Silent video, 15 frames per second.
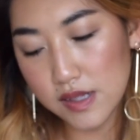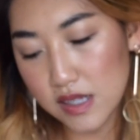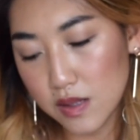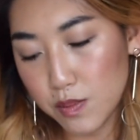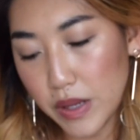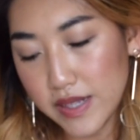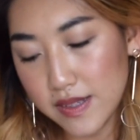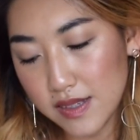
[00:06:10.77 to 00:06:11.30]
this
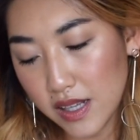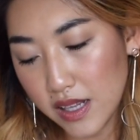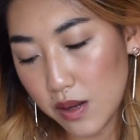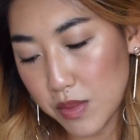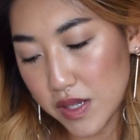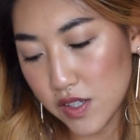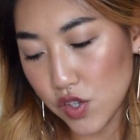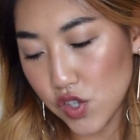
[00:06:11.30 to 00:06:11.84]
best-selling
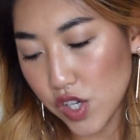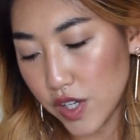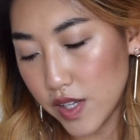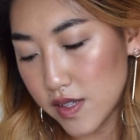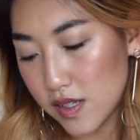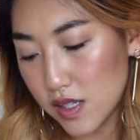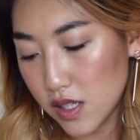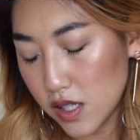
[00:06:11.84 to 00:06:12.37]
muscle gel
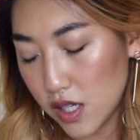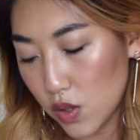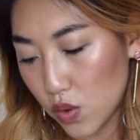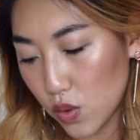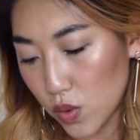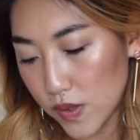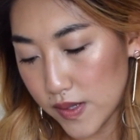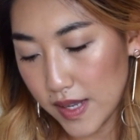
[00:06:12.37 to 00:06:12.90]
instantly
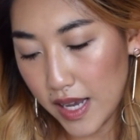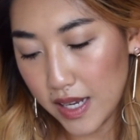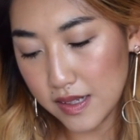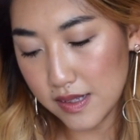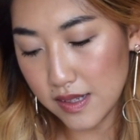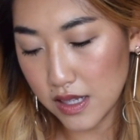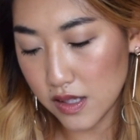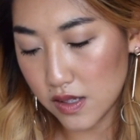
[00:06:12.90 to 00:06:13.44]
cools
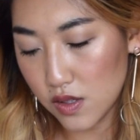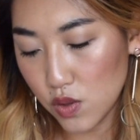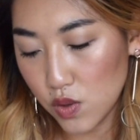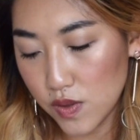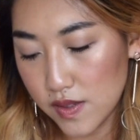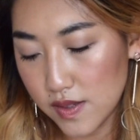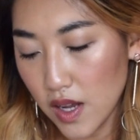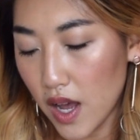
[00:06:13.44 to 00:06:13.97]
aches and
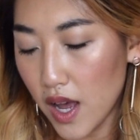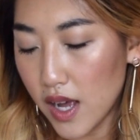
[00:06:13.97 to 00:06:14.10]
soothes